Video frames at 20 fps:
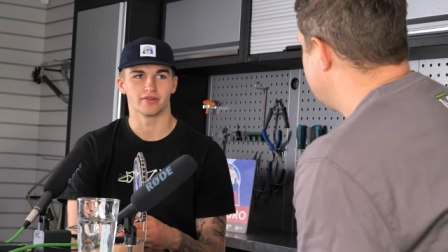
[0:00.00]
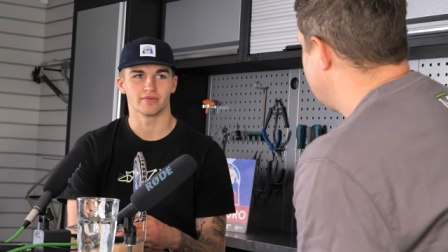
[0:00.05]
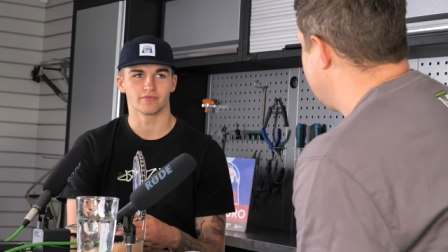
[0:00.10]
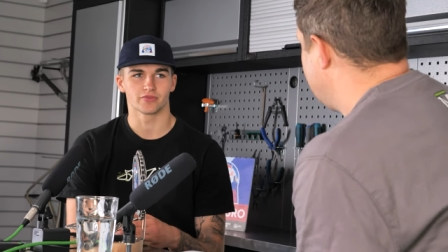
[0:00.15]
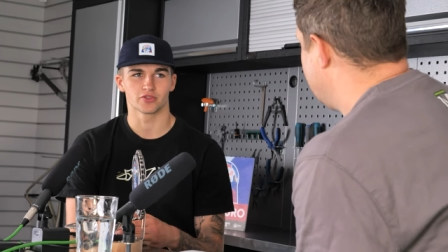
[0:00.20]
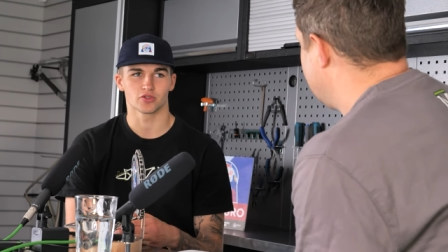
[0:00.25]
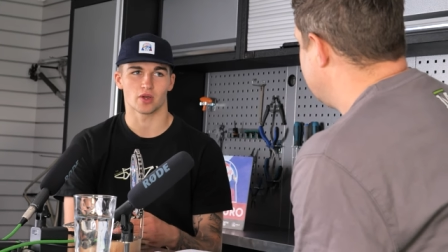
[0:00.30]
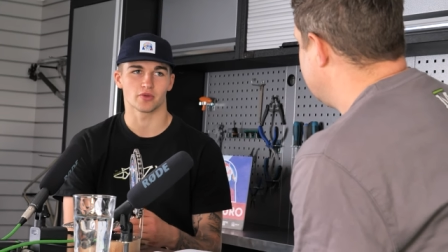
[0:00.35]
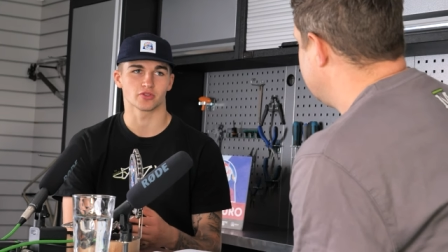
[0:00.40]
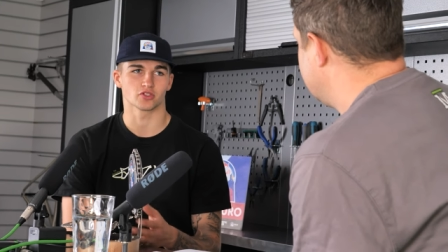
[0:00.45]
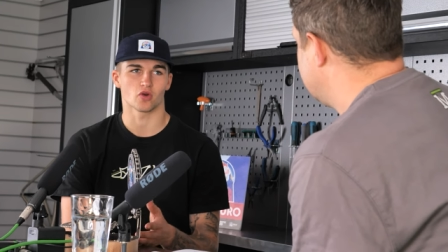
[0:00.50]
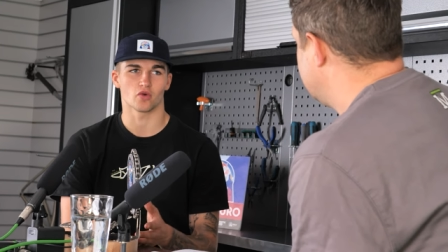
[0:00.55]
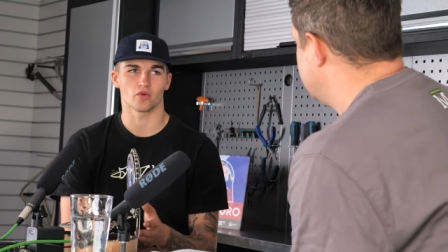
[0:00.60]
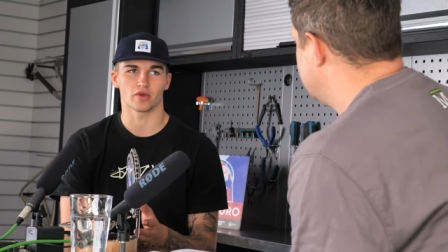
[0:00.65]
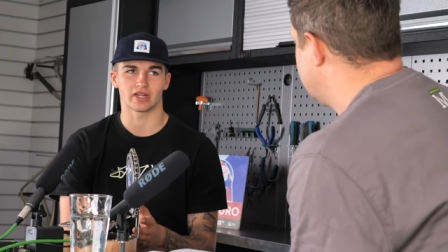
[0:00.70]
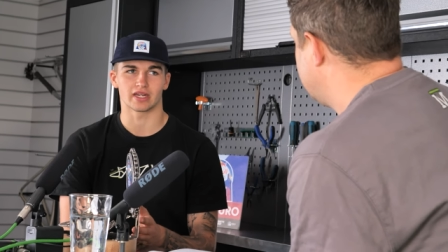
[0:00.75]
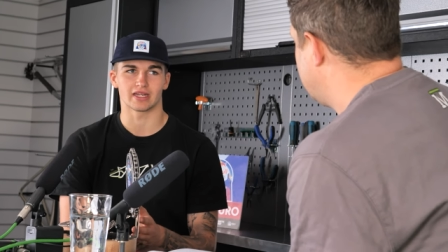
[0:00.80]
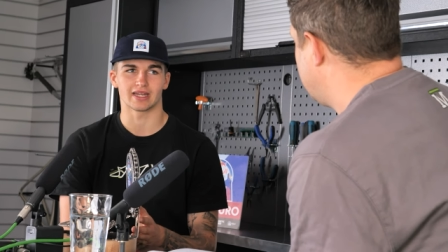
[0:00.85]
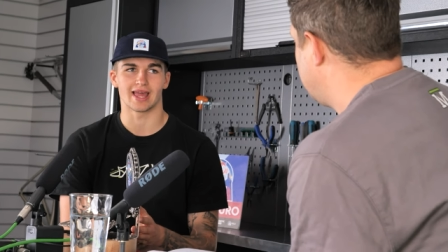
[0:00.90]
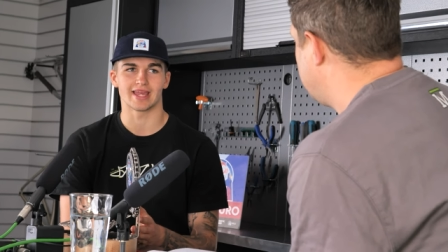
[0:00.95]
Yeah. So I was
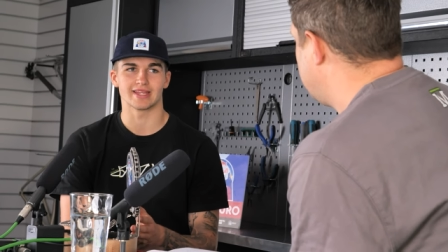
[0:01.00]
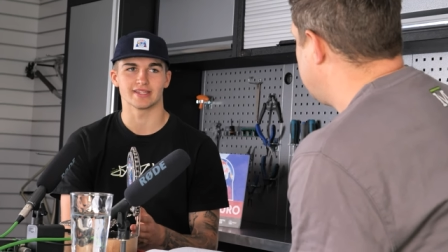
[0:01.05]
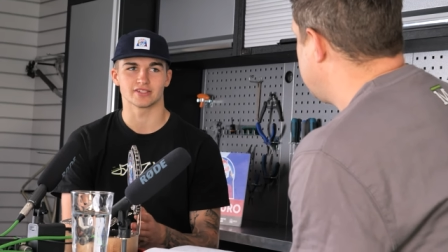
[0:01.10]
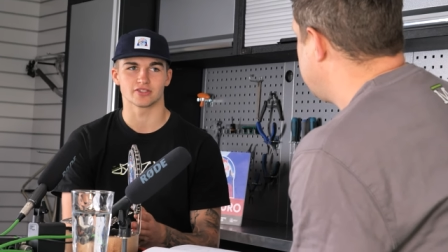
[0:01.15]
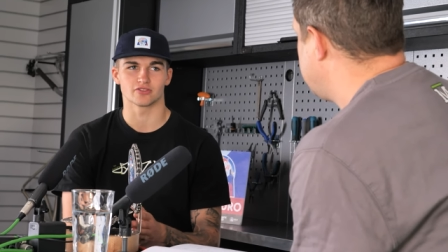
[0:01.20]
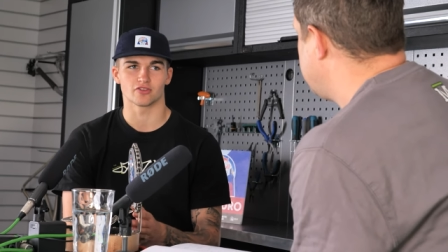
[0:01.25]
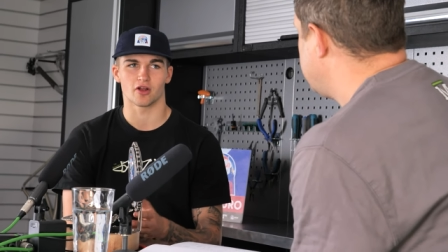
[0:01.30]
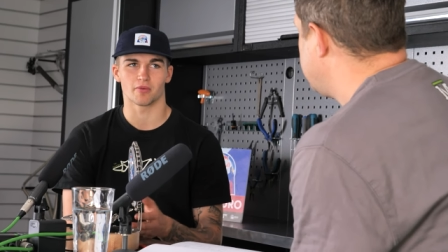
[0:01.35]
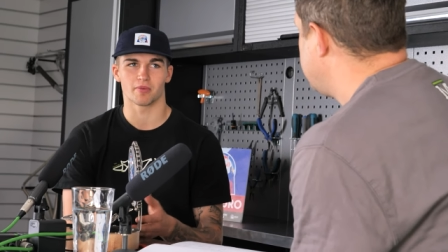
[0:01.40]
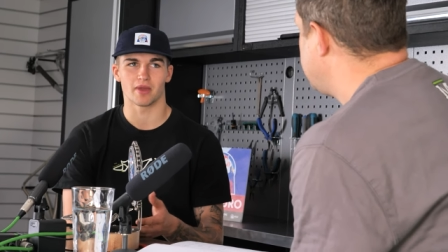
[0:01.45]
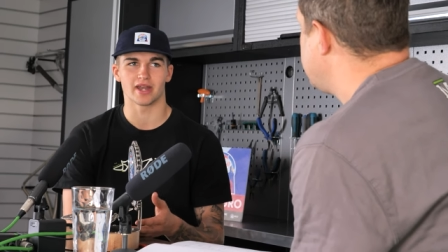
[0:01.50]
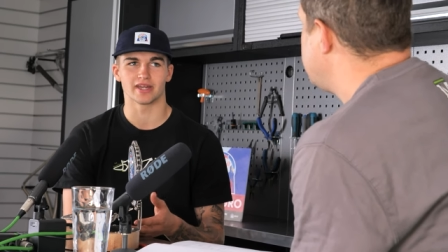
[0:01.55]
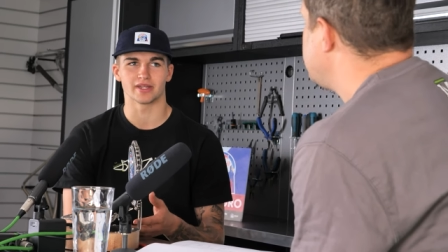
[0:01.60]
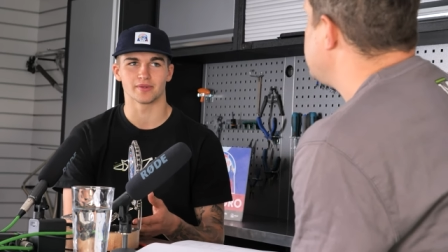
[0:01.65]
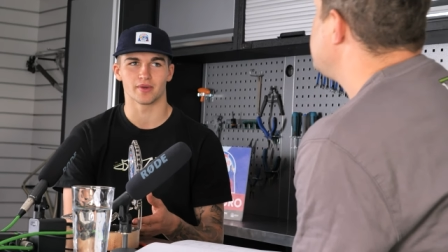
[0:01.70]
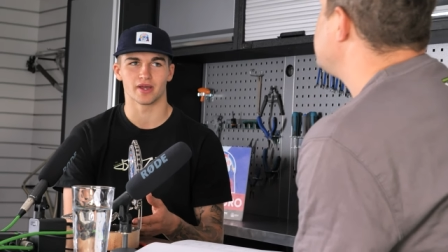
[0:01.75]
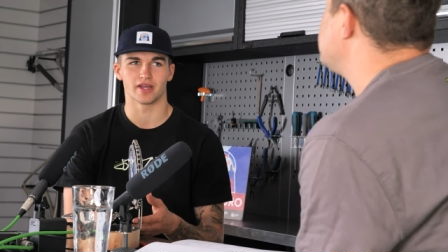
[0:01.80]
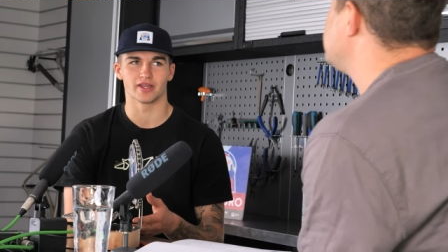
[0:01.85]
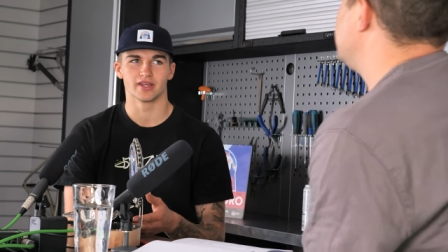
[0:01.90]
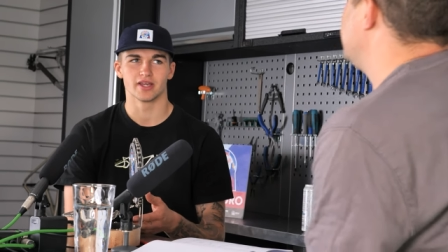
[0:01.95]
already late to drop
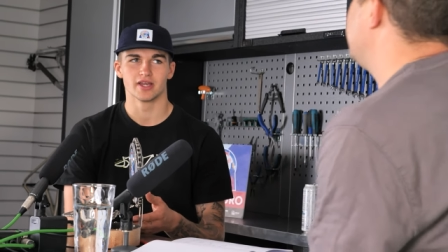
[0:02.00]
anyway.